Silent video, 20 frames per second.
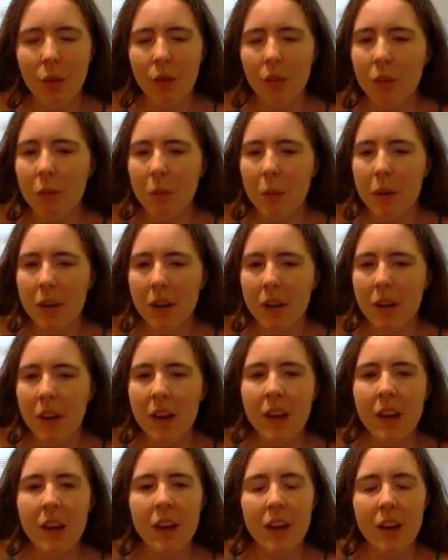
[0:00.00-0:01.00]
this money
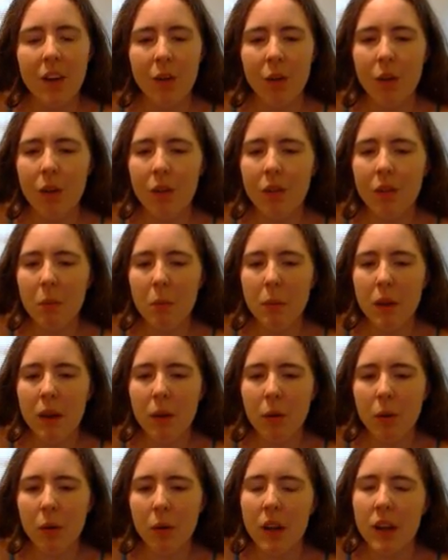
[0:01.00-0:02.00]
and all this
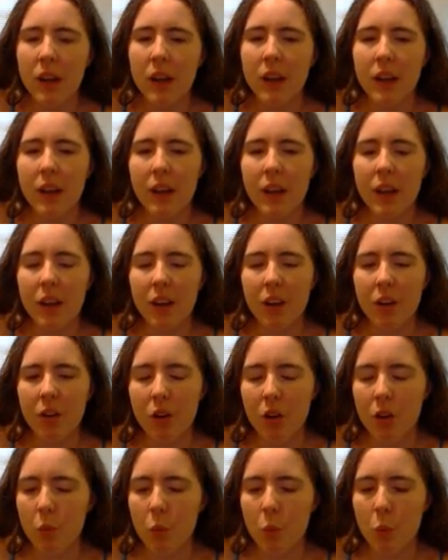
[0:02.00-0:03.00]
power,
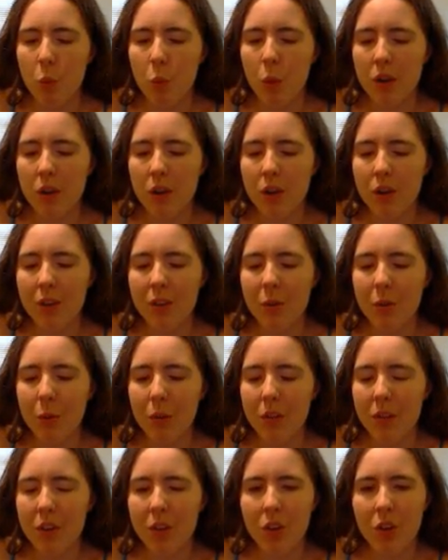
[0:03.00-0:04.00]
and what do you do
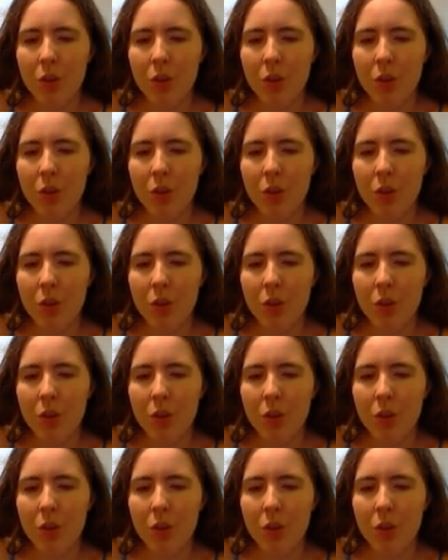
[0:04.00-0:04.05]
with it?